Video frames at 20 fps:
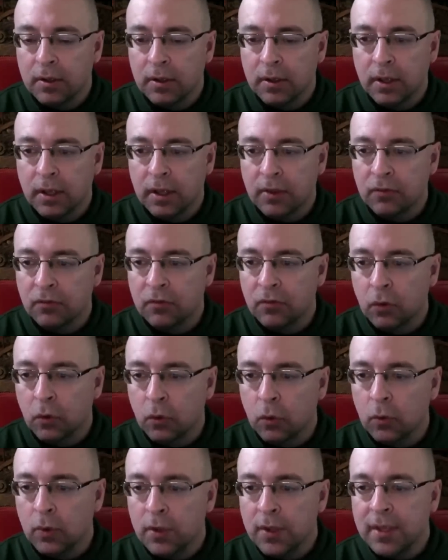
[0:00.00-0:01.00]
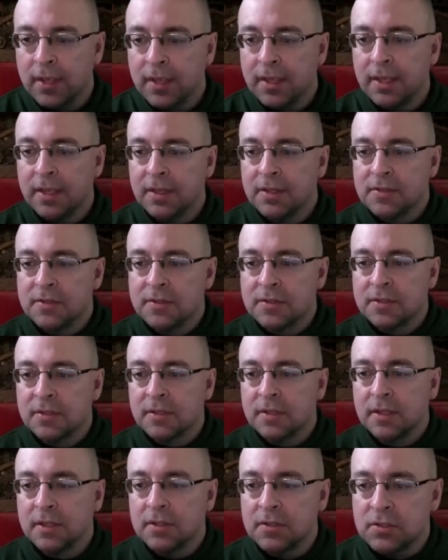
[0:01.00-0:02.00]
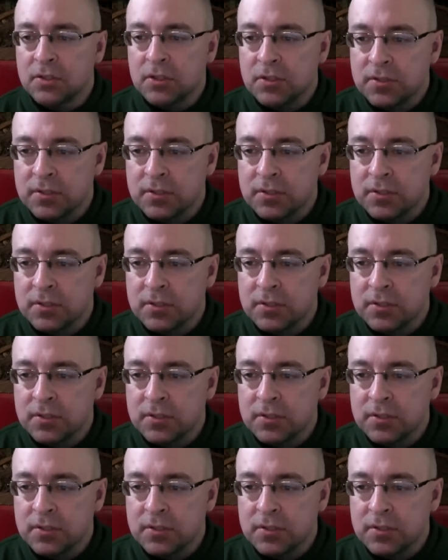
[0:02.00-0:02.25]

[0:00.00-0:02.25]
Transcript: and so it's, it's just